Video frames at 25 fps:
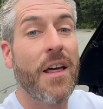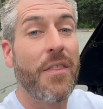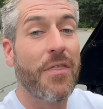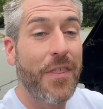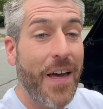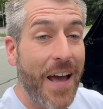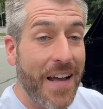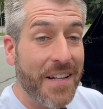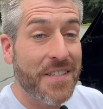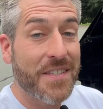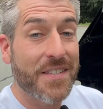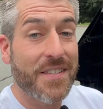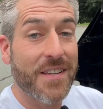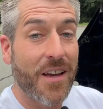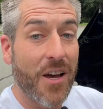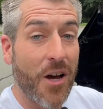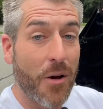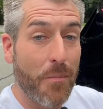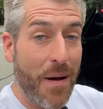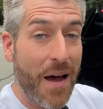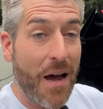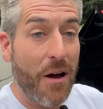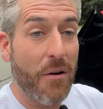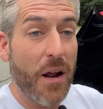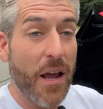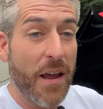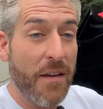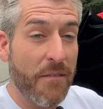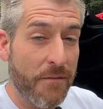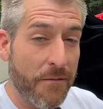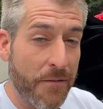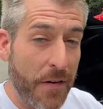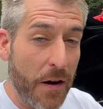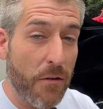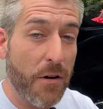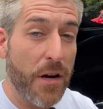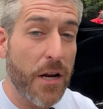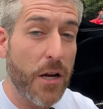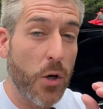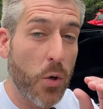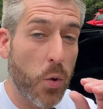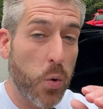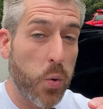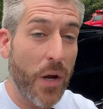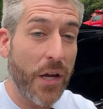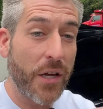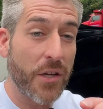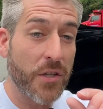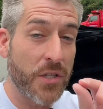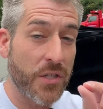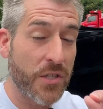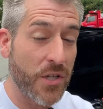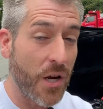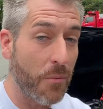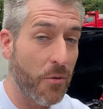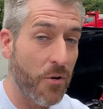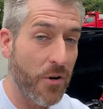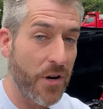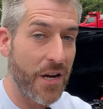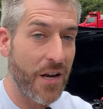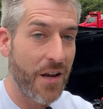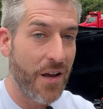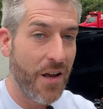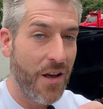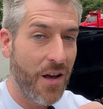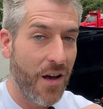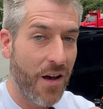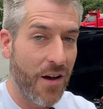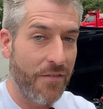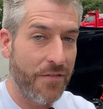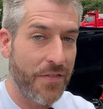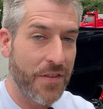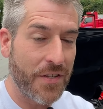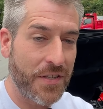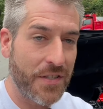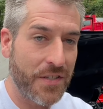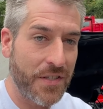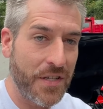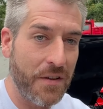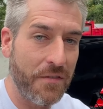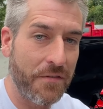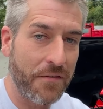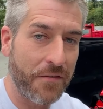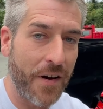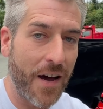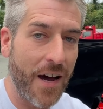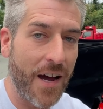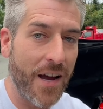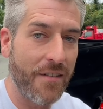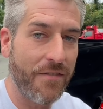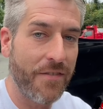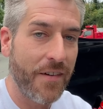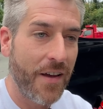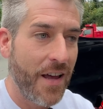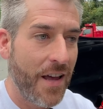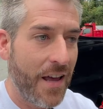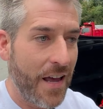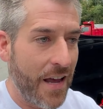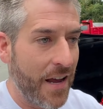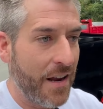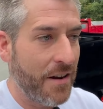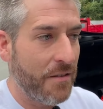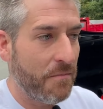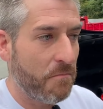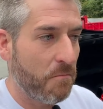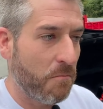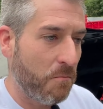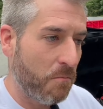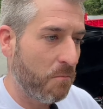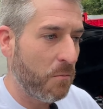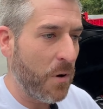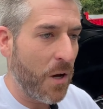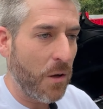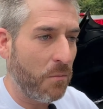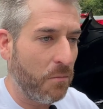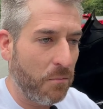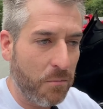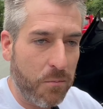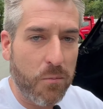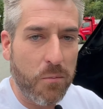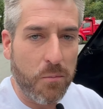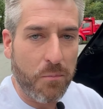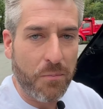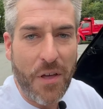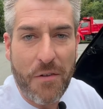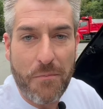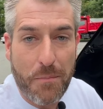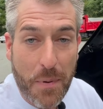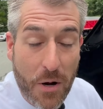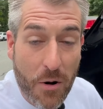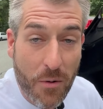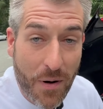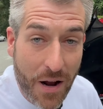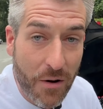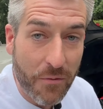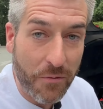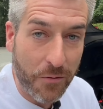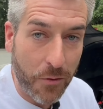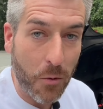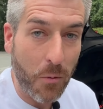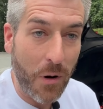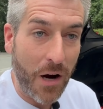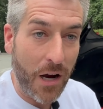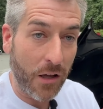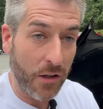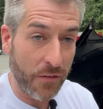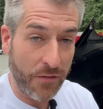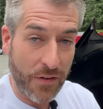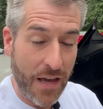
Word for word: Now that's about a very quick summary of the C5. And well, they've been around for a while.